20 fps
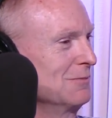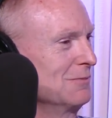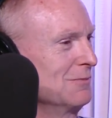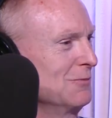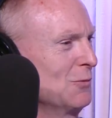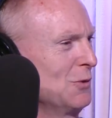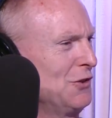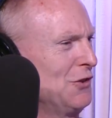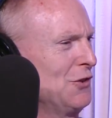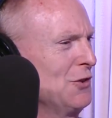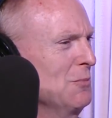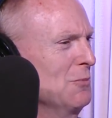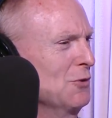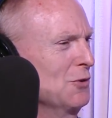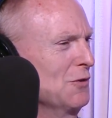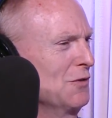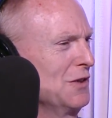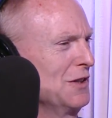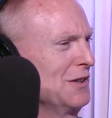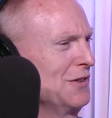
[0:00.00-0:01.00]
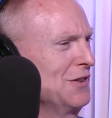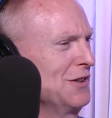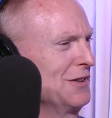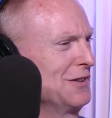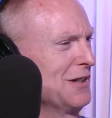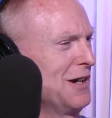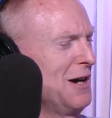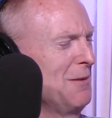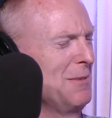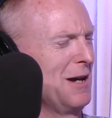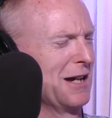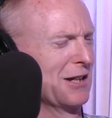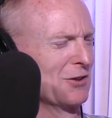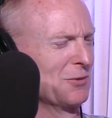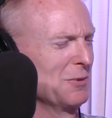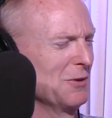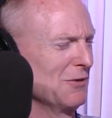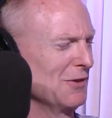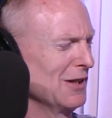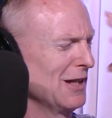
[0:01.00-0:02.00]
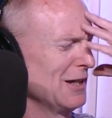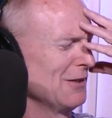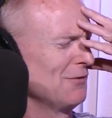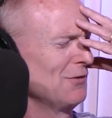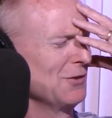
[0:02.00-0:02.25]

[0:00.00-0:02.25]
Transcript: what's the movie, the Tom Hanks movie, Life?